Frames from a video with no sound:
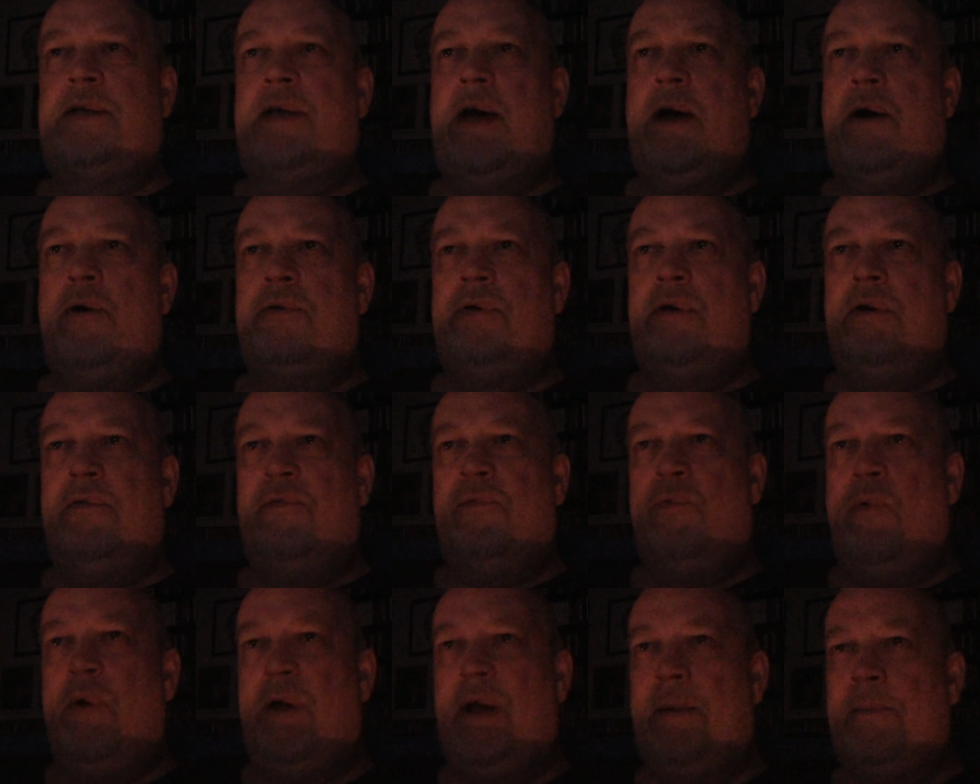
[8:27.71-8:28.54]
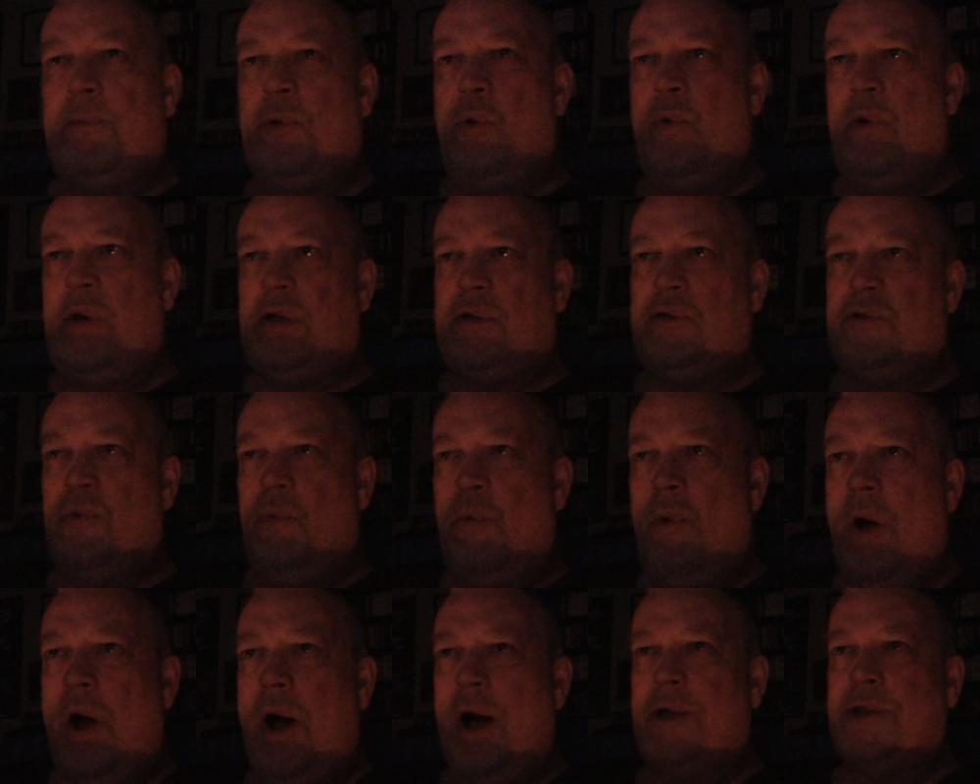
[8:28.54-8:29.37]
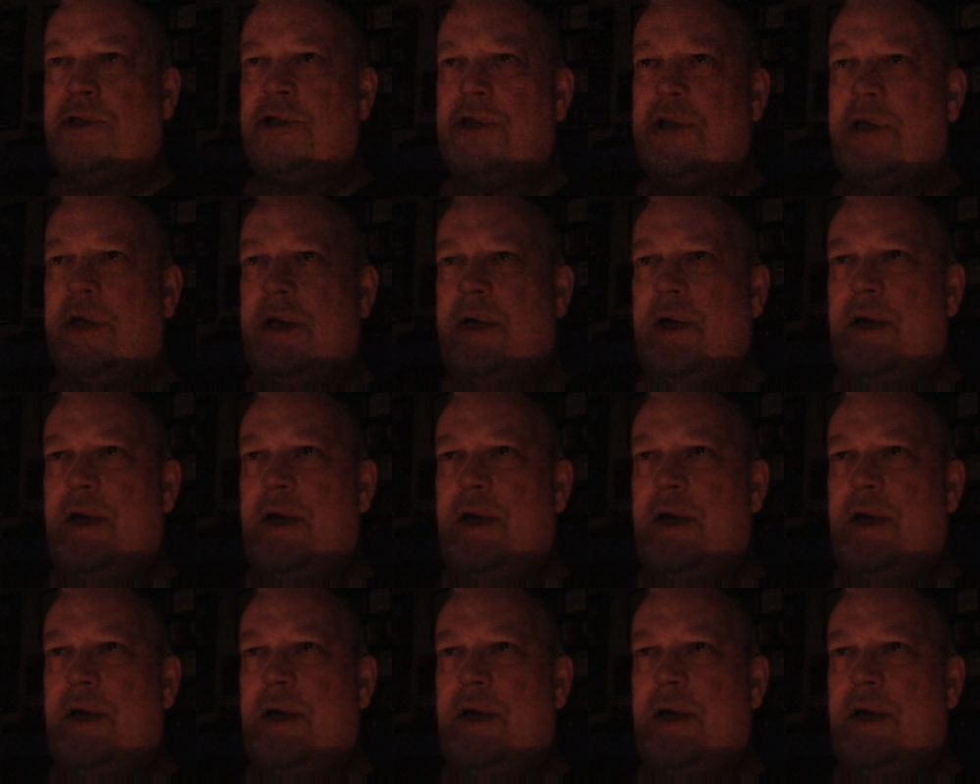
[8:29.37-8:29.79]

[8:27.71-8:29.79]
out of what I'm going to watch.